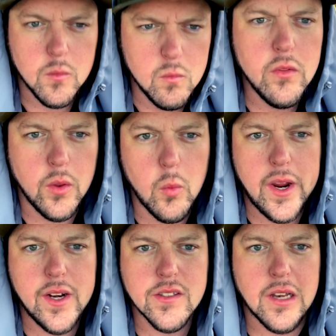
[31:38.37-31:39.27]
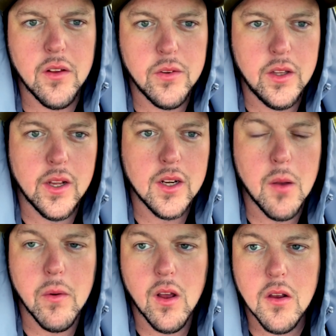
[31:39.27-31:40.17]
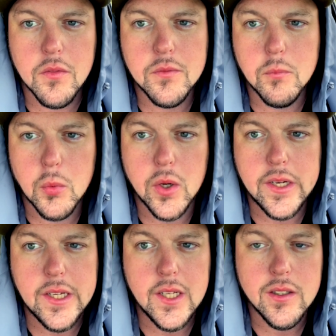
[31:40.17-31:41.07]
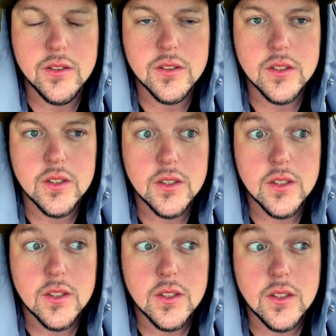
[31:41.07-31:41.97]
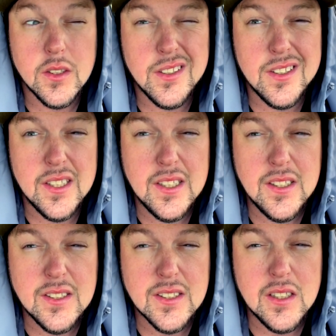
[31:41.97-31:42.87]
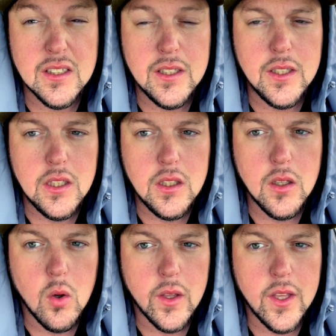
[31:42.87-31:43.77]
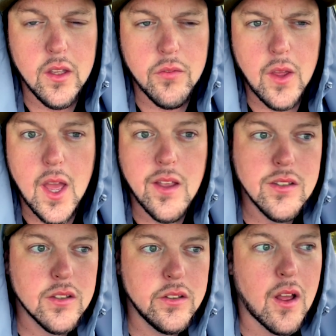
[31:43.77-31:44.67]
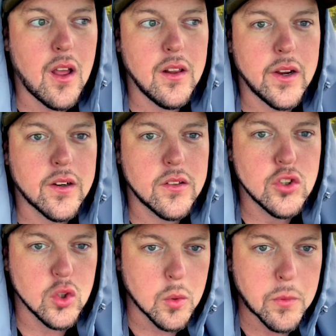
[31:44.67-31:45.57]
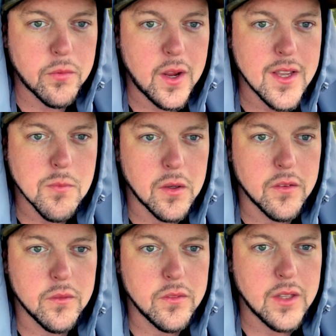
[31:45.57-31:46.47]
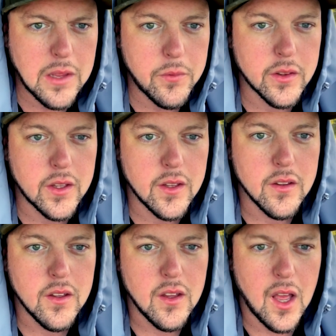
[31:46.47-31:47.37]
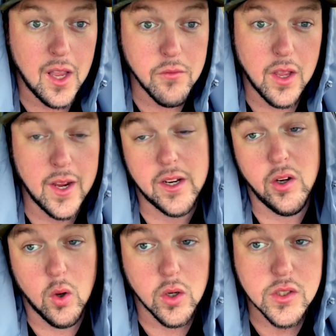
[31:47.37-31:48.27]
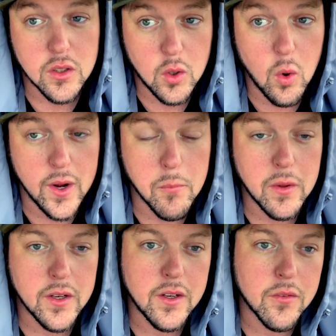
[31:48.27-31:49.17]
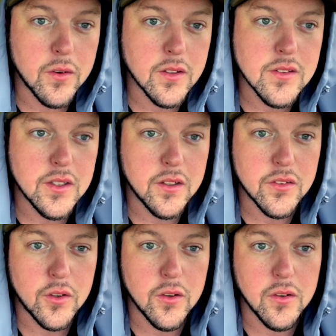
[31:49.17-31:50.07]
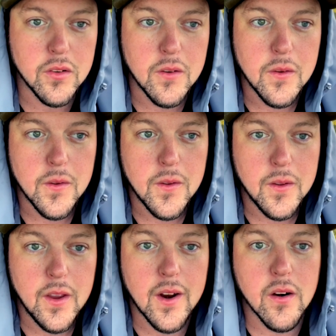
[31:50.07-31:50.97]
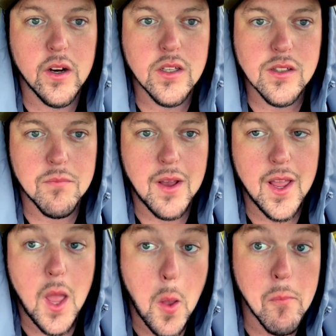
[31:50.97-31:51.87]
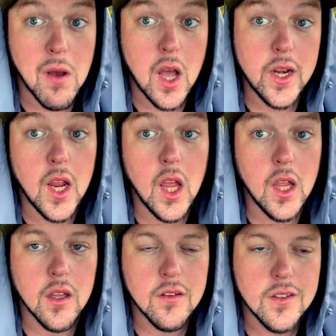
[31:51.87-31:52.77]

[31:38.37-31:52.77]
weight is definitely like coming off pretty decently okay fast. Not like super fast, but definitely I can notice quite a bit of difference in certain areas of my body.